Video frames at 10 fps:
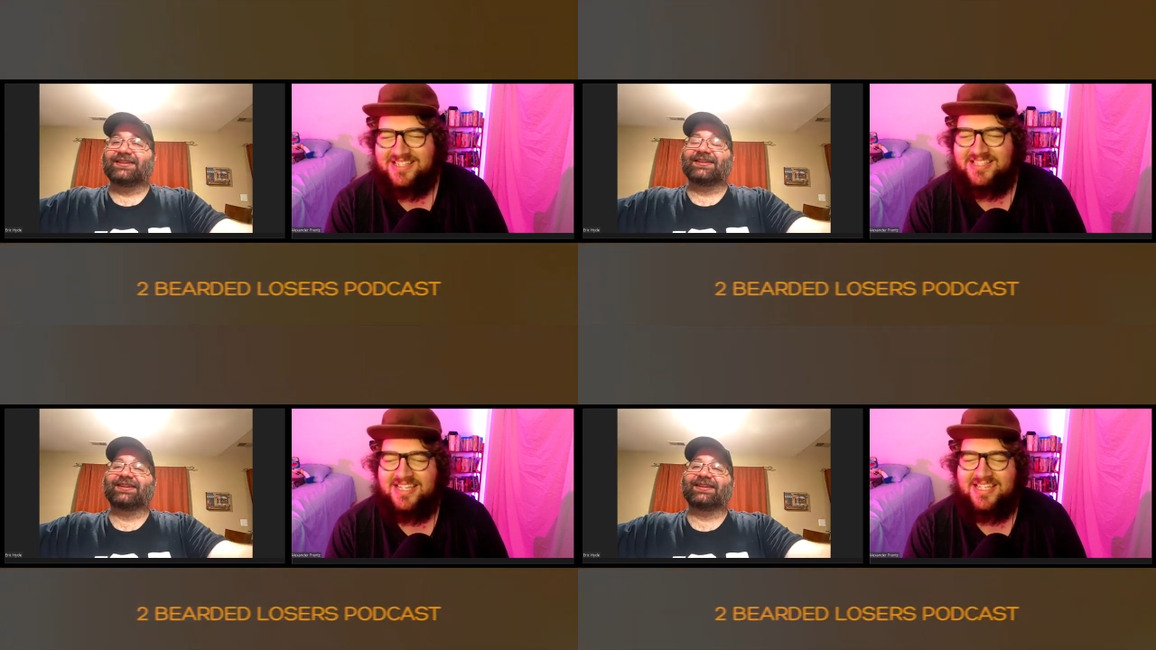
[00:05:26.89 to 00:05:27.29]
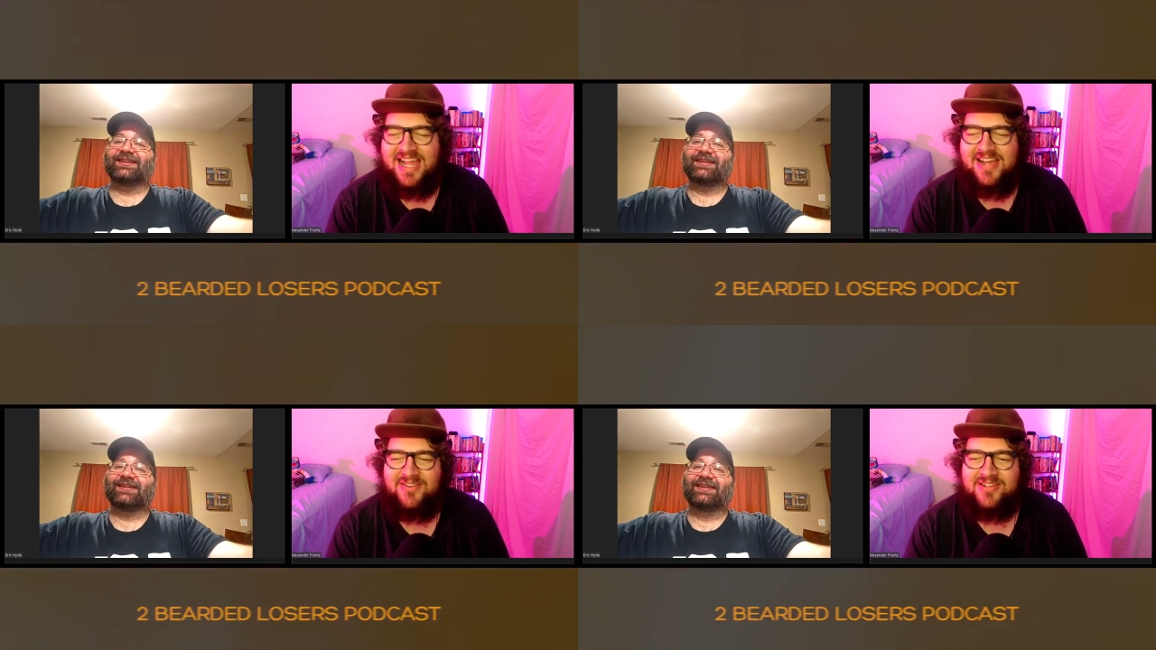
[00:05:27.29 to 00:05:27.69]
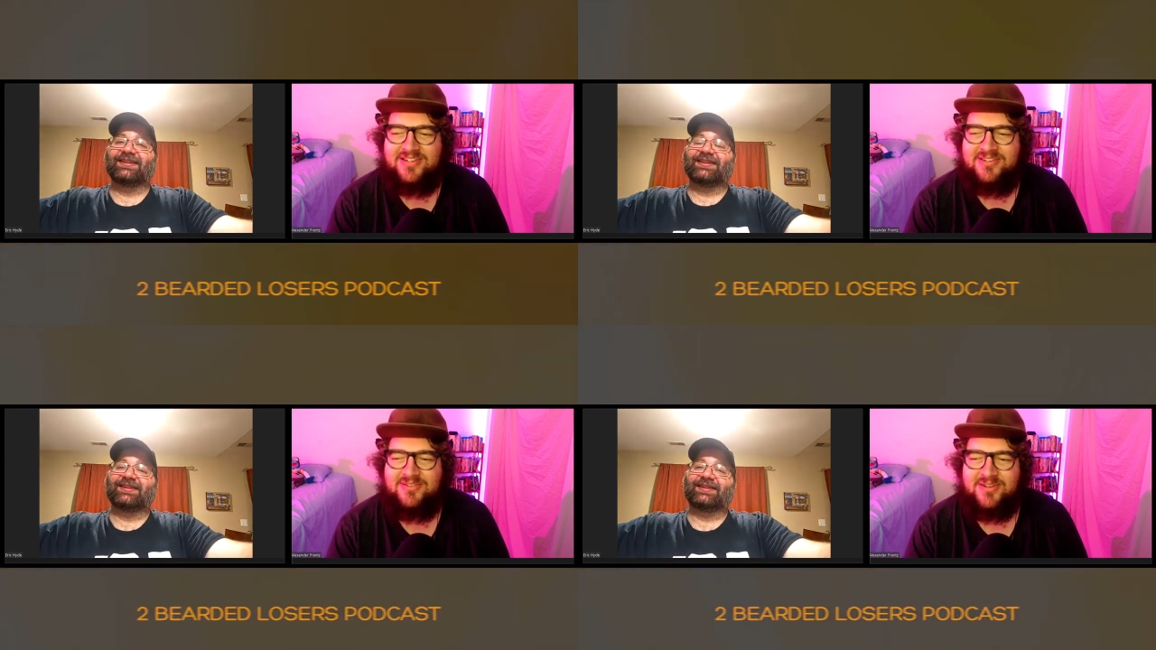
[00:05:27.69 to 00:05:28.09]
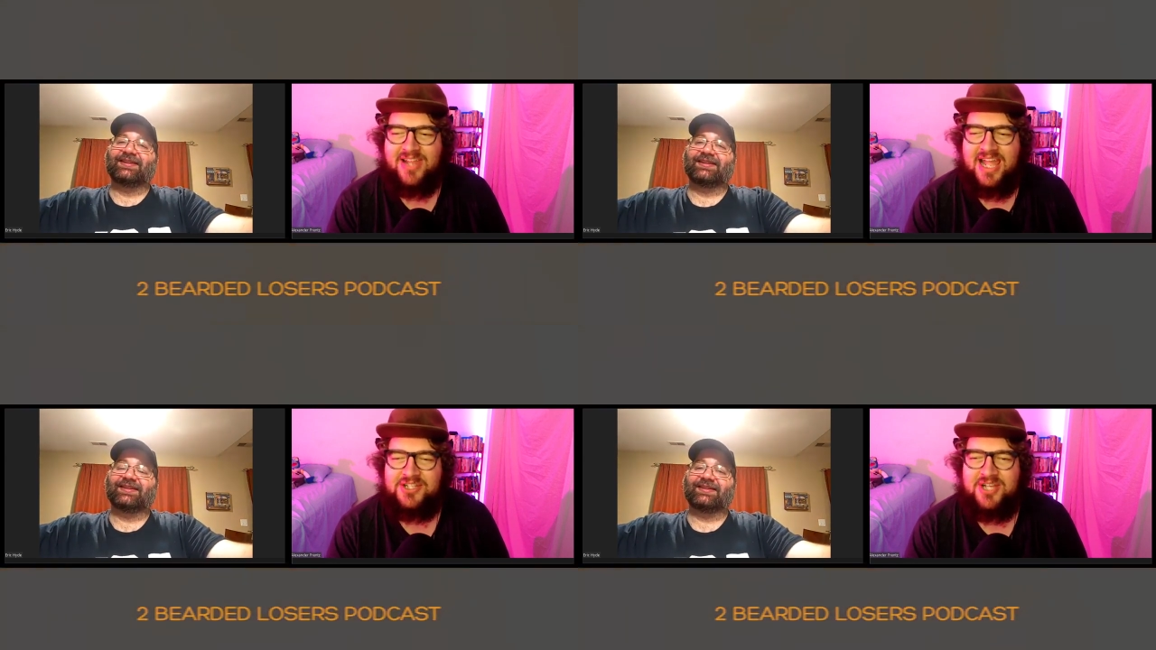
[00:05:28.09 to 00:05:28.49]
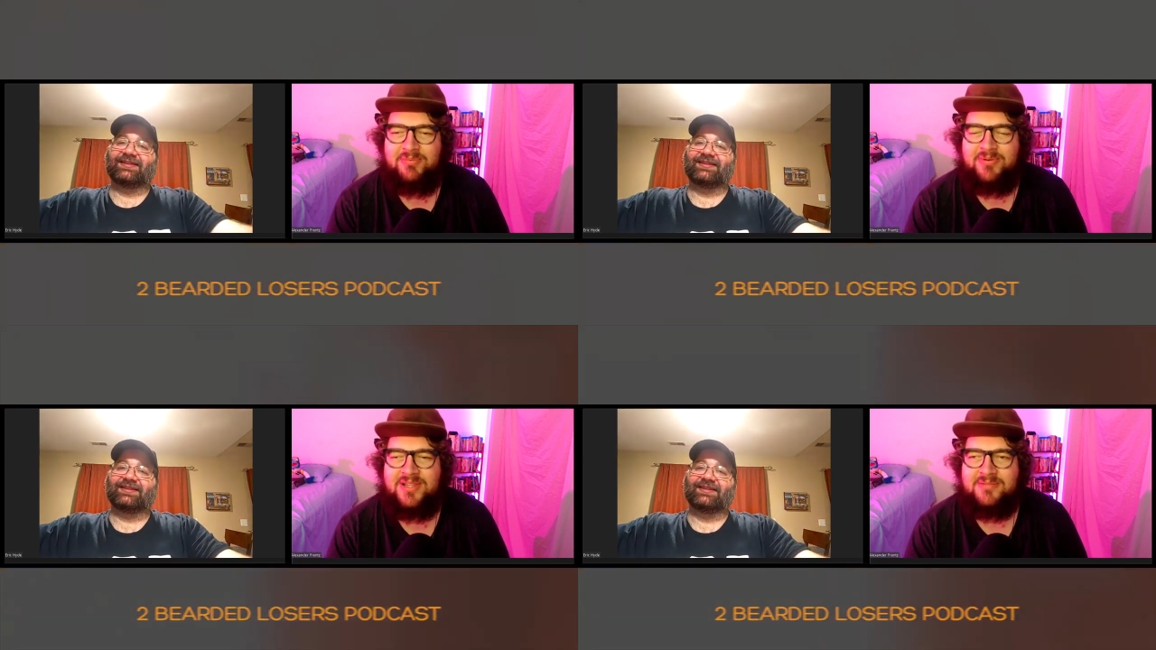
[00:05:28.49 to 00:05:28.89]
Speaker 1: Sit down and catch
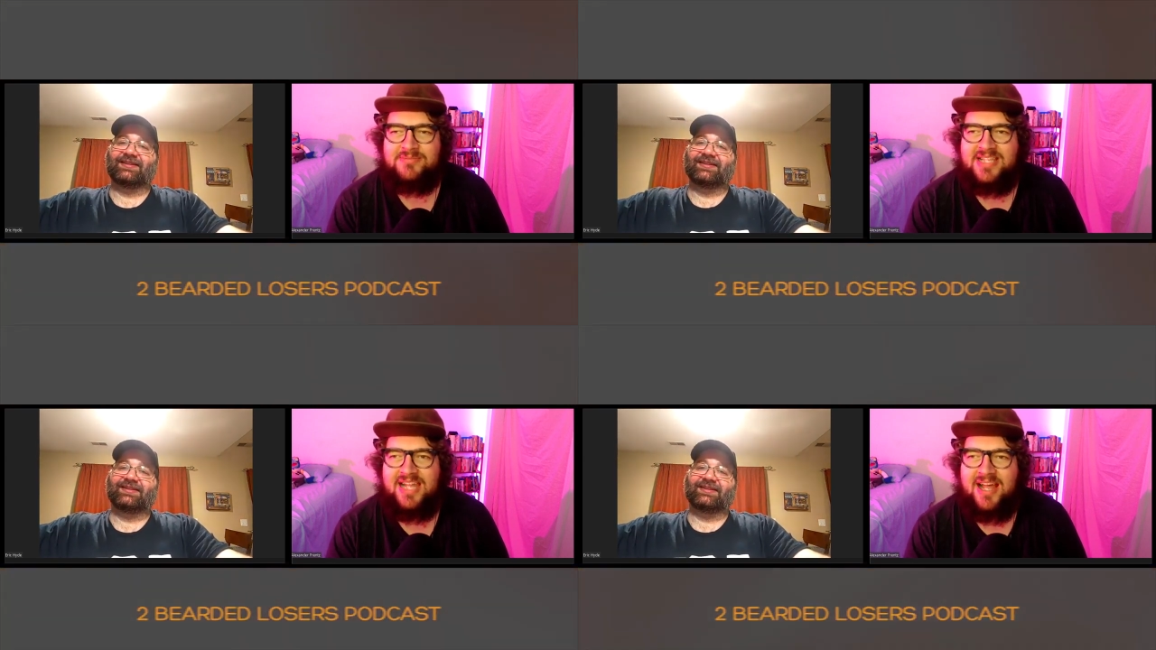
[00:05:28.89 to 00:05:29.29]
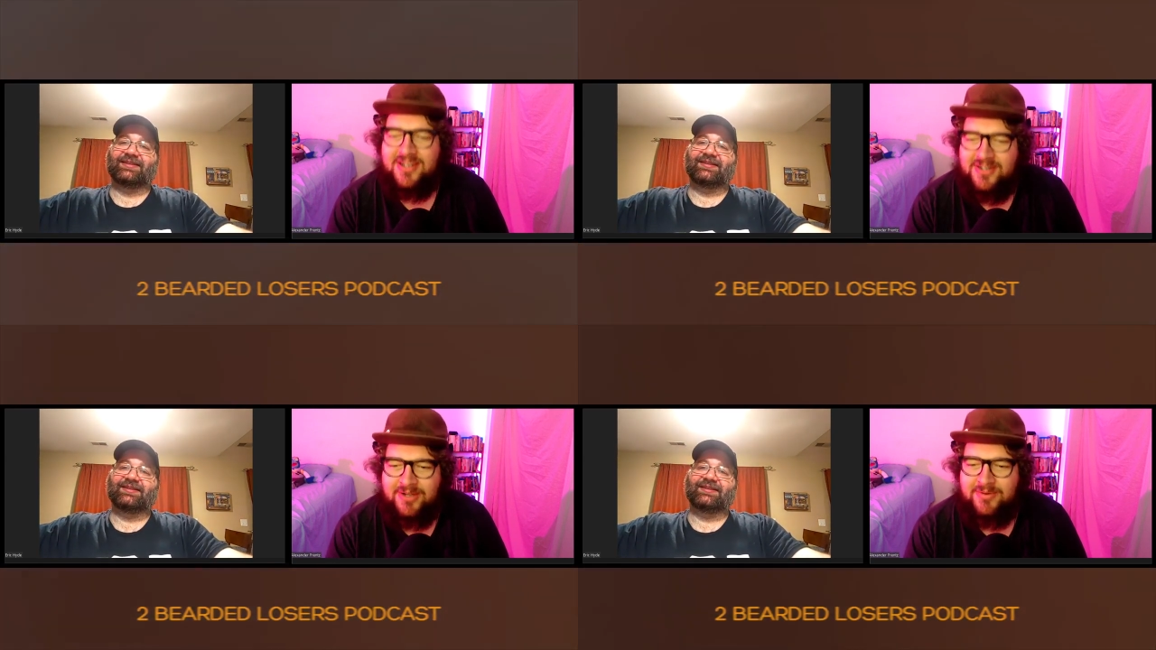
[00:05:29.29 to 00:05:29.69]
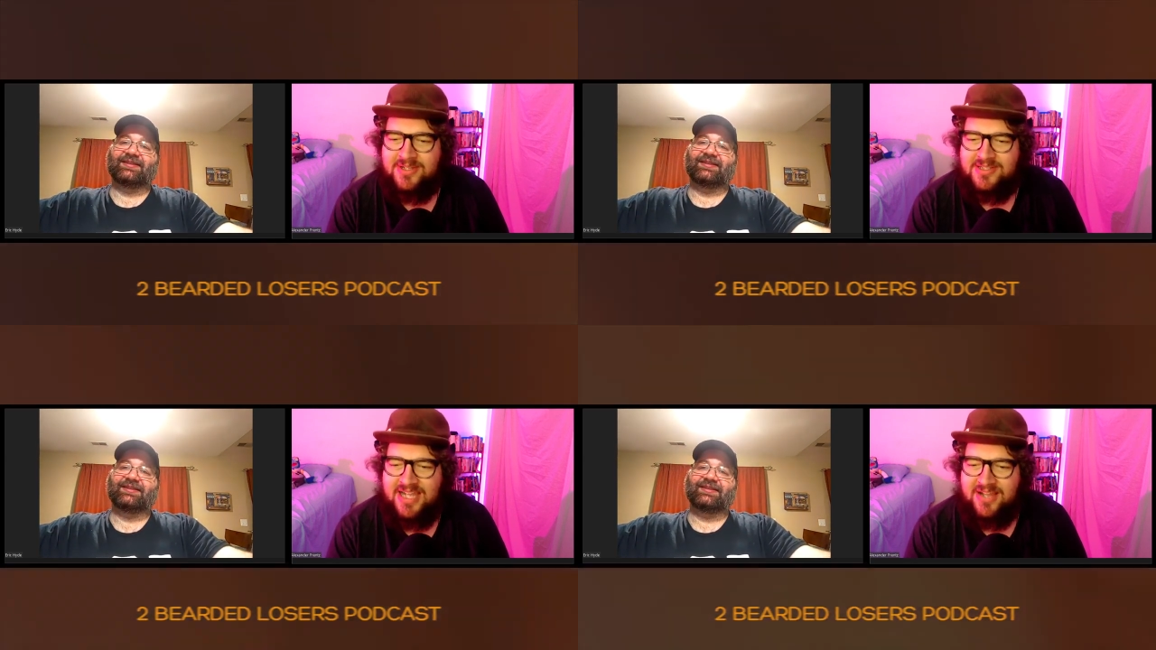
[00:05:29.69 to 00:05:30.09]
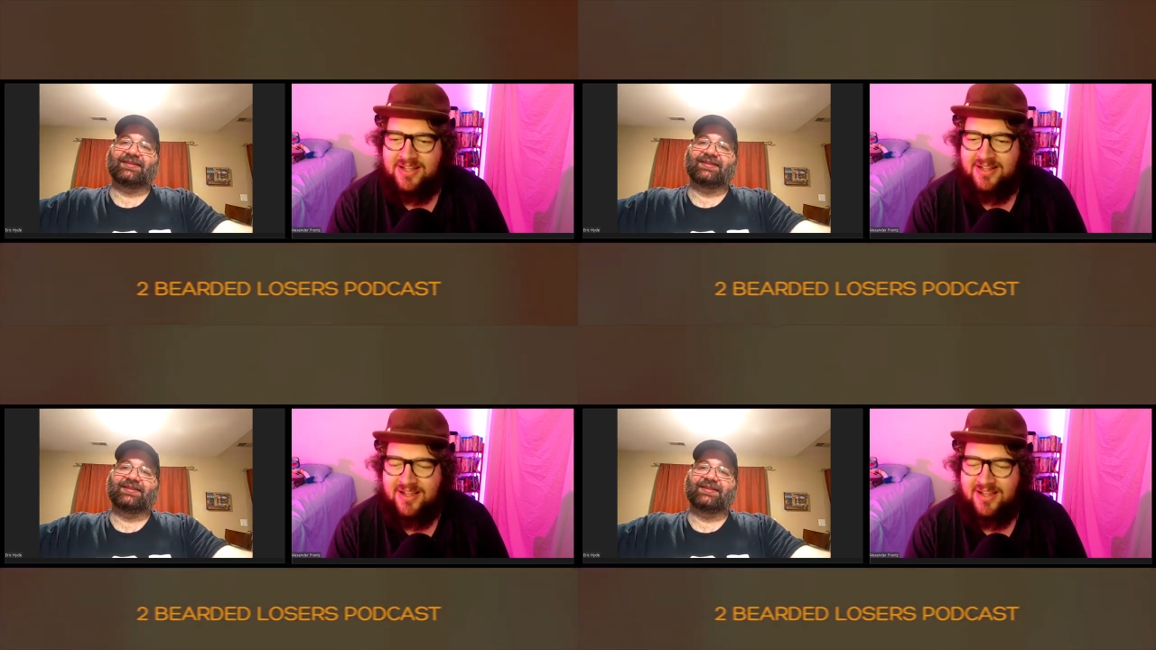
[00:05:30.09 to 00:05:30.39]
up with them, see how they're doing, see how the little